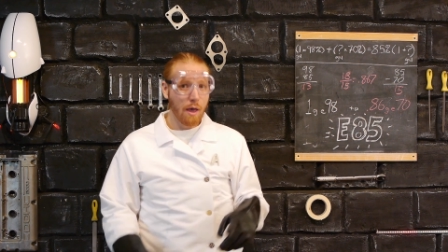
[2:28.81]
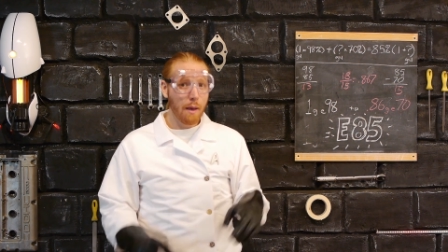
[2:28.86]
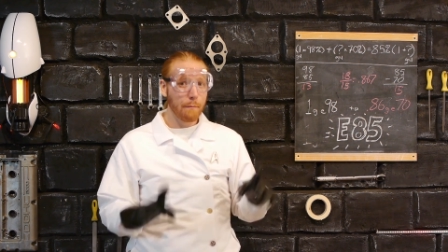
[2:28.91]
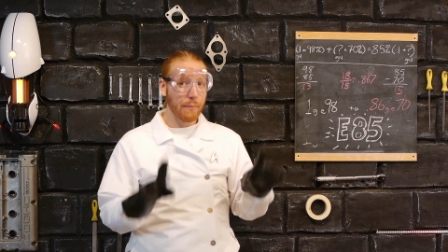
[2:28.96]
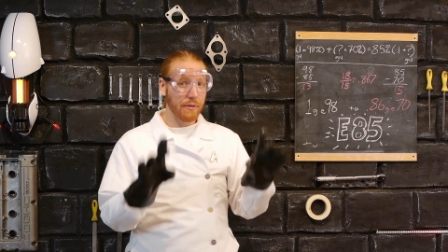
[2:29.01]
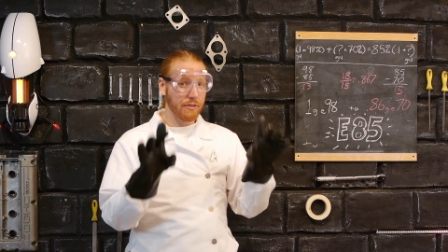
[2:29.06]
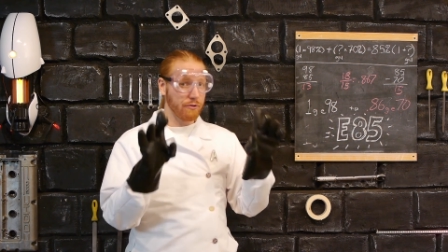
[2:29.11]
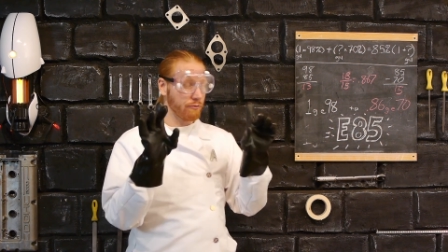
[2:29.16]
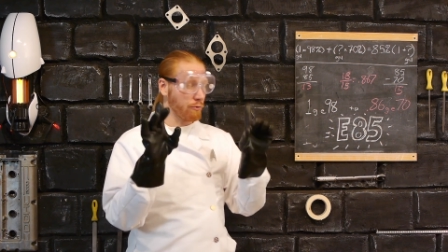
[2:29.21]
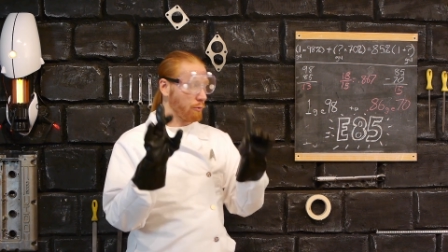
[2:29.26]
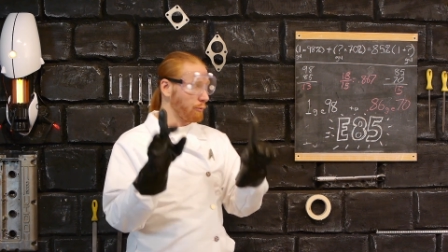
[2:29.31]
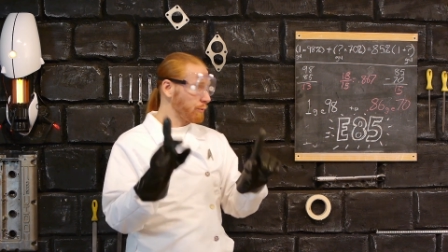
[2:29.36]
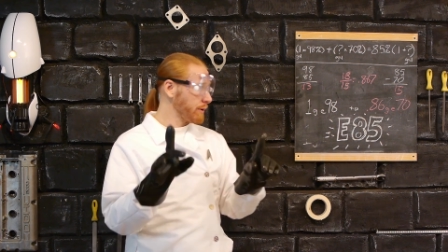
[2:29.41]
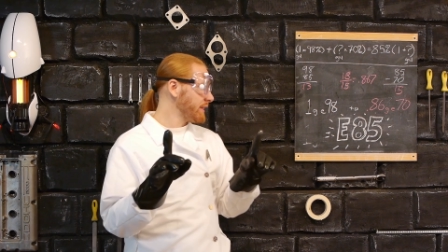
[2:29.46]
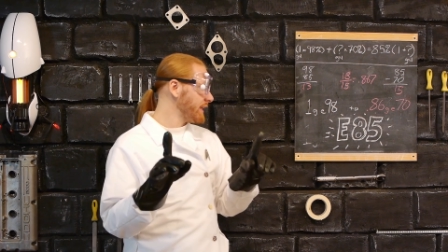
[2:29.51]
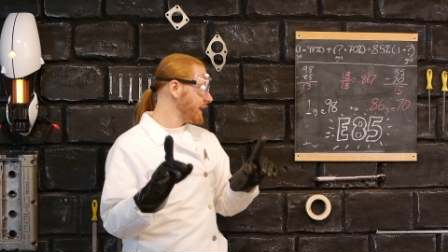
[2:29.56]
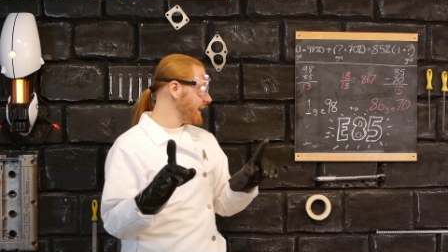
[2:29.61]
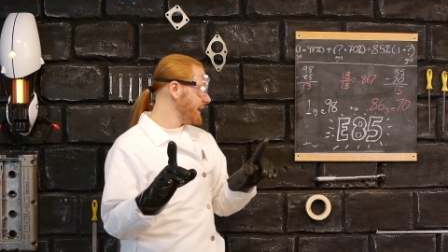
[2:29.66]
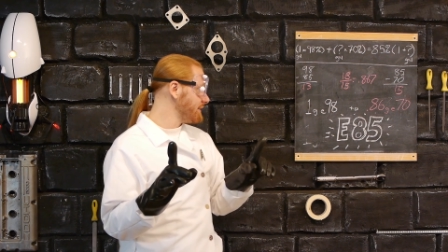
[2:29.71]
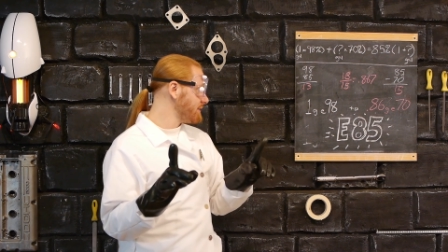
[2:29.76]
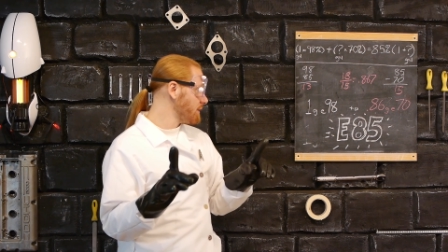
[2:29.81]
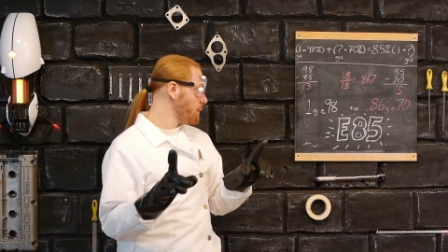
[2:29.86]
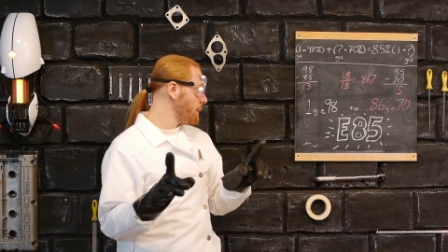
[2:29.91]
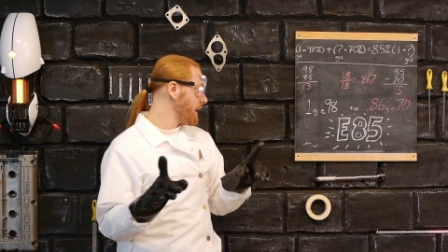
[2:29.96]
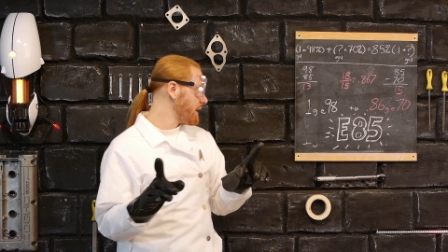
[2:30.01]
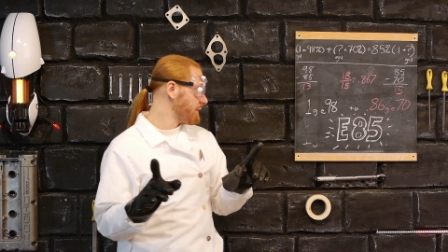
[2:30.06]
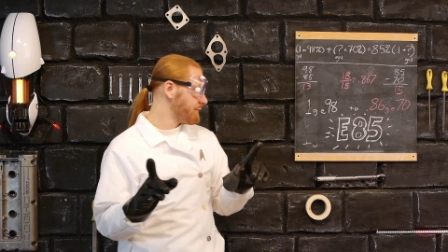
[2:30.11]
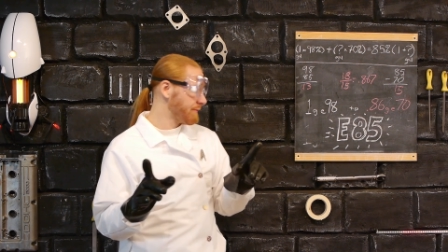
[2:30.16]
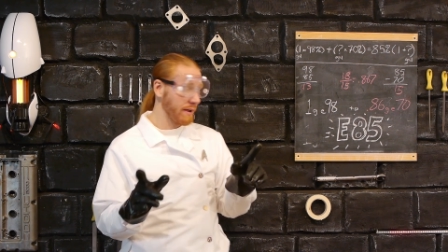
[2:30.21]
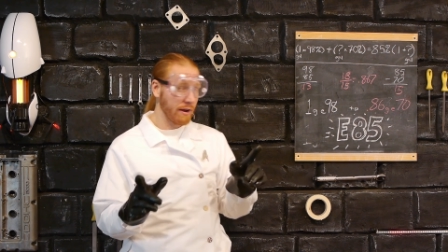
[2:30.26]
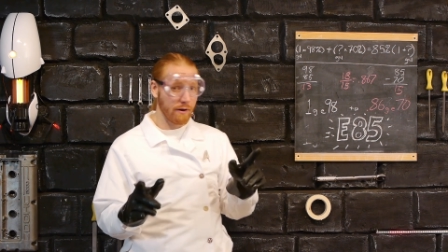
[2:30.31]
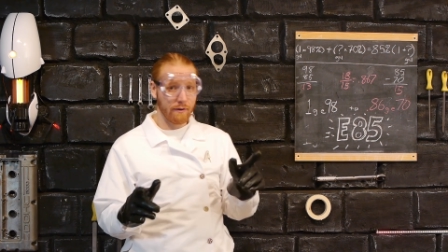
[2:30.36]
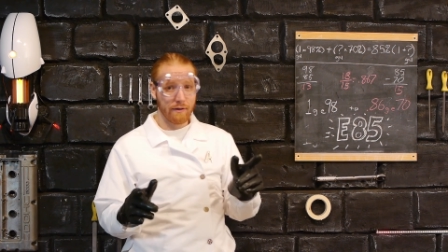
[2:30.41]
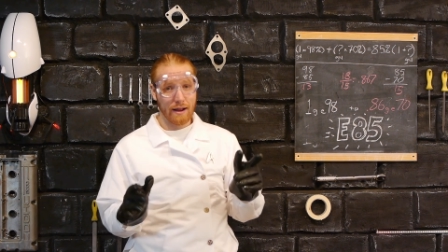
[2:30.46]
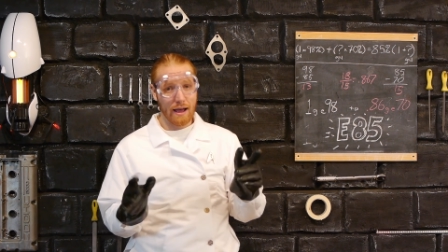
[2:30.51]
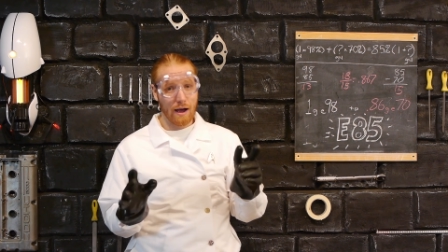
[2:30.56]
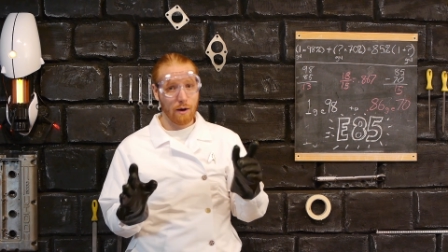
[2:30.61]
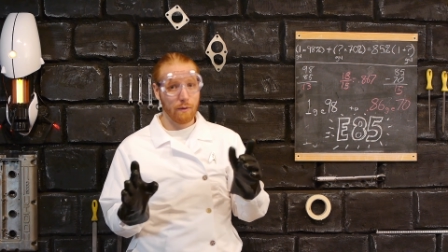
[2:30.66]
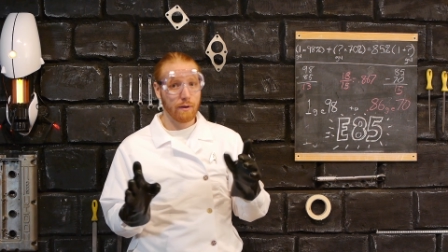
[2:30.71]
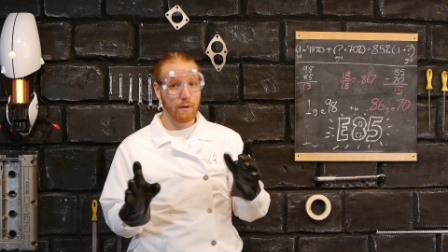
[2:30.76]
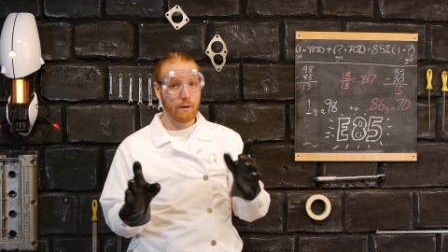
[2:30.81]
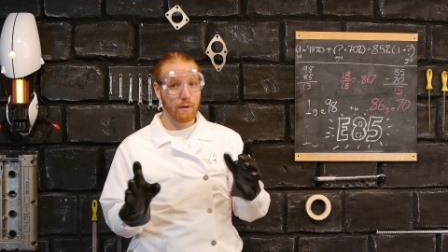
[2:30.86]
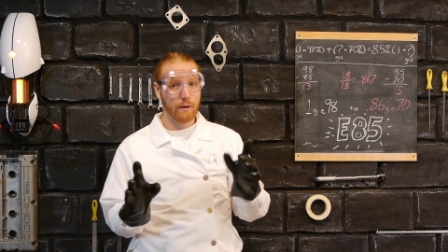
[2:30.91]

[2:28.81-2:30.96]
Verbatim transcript: but there's a really easy way to figure it out.